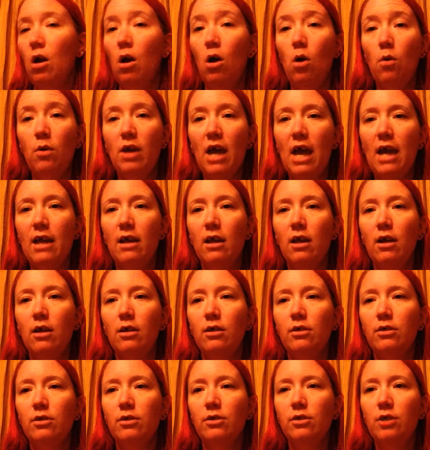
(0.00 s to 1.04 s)
Okay,
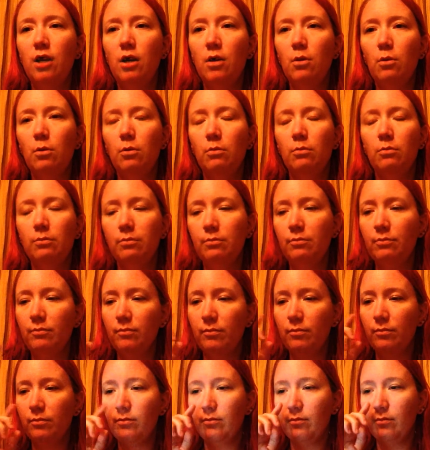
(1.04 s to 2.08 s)
so,
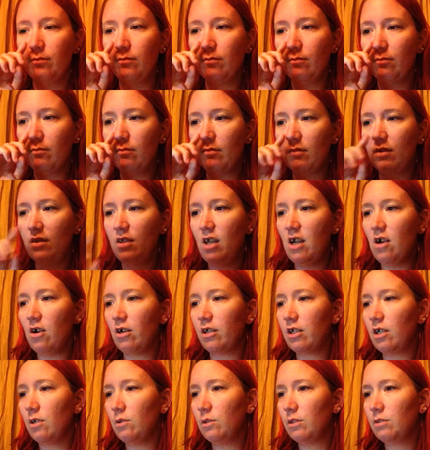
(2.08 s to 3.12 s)
there
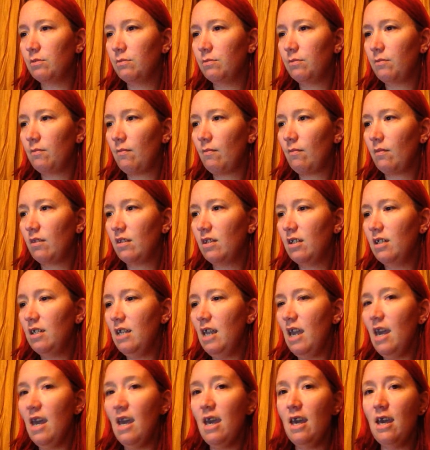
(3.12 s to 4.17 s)
it goes.
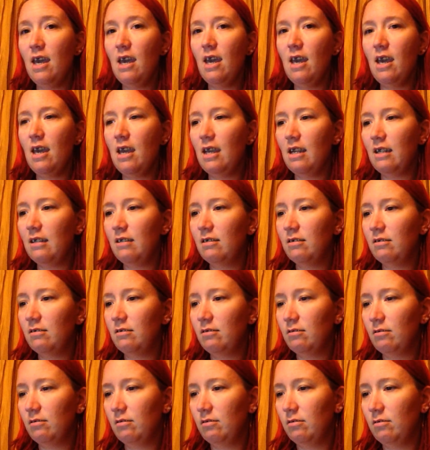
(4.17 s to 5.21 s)
Yay!
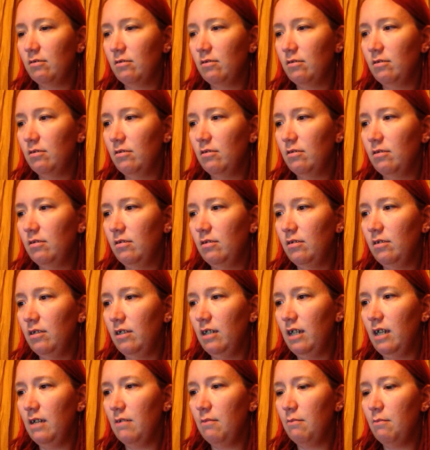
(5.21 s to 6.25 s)

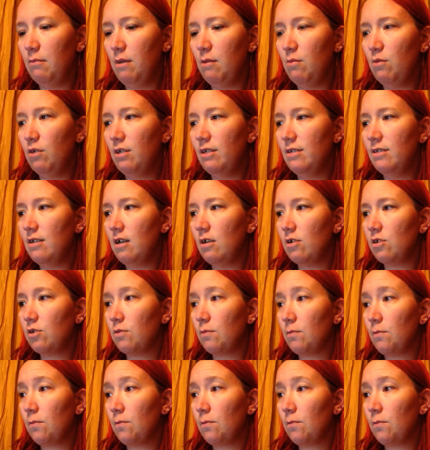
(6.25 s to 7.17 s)
Yeah, memory sucks.